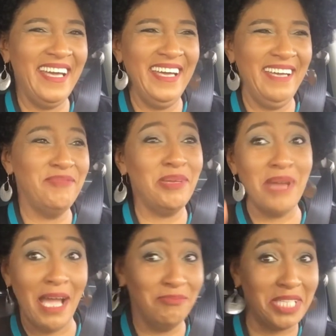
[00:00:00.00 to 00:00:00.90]
I mean,
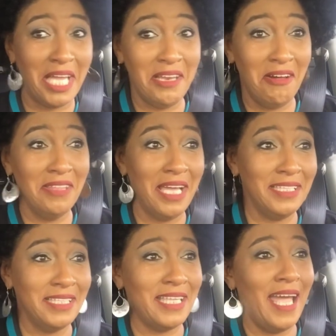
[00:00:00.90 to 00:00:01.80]
I'm saying all that
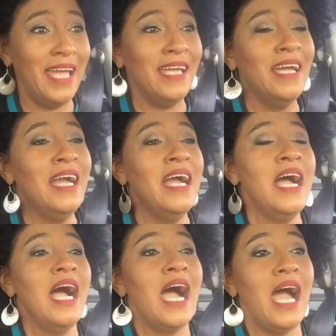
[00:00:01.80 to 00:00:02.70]
to say,
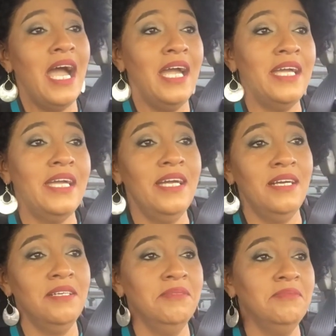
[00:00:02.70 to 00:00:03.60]
I
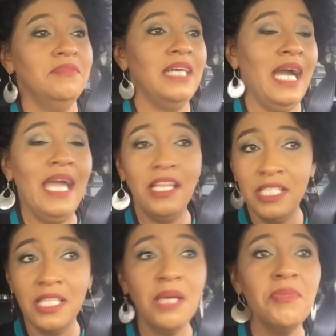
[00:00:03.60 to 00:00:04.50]
am, I had a
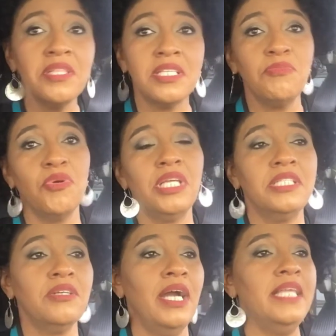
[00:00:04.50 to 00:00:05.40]
dilemma this morning.
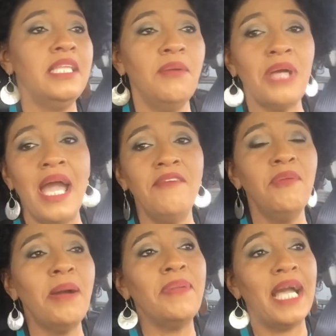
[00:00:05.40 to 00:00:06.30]
So I ended up, I have
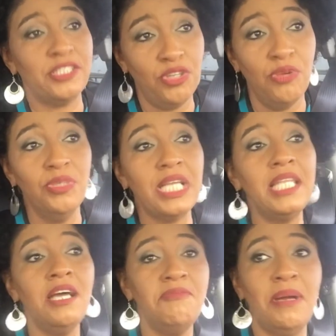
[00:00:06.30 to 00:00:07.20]
on my black skirt, which I
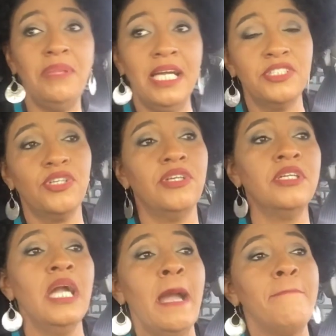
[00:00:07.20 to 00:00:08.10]
love my black skirt,
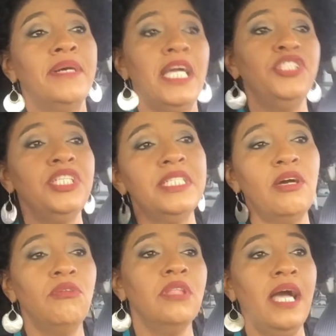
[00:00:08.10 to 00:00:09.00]
but I just
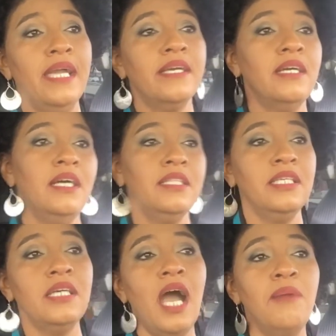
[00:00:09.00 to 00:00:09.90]
don't like
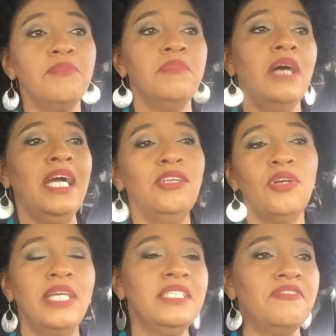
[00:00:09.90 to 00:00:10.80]
the top. I don't
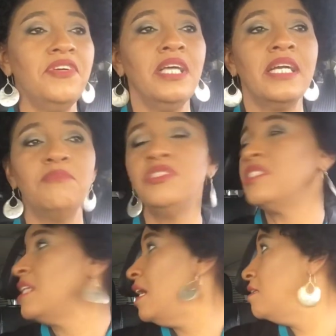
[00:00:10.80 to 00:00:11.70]
know, I just feel like I'm
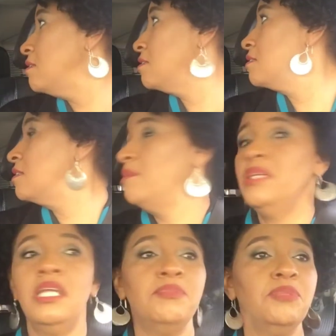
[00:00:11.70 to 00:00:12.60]
just not, I'm
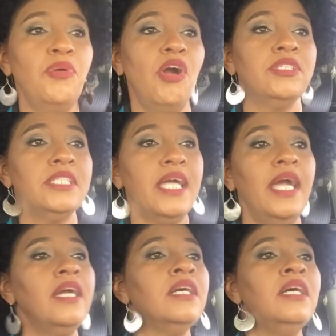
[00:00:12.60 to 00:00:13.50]
not up to par today